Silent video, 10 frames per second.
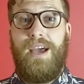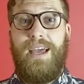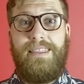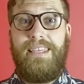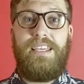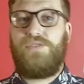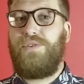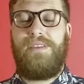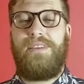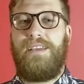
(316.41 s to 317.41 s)
these
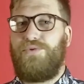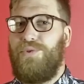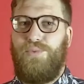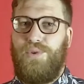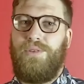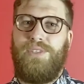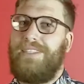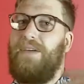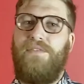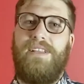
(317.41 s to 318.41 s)
three things will, will, will
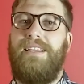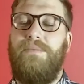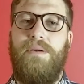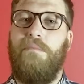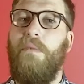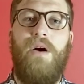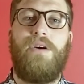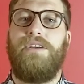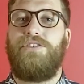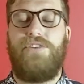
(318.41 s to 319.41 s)
definitely be
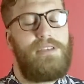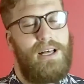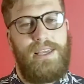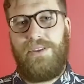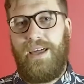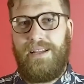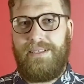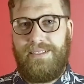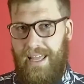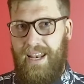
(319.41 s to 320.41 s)
markers to tell you that
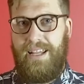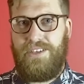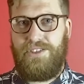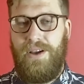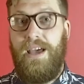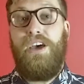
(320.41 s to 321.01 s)
it, that it is so.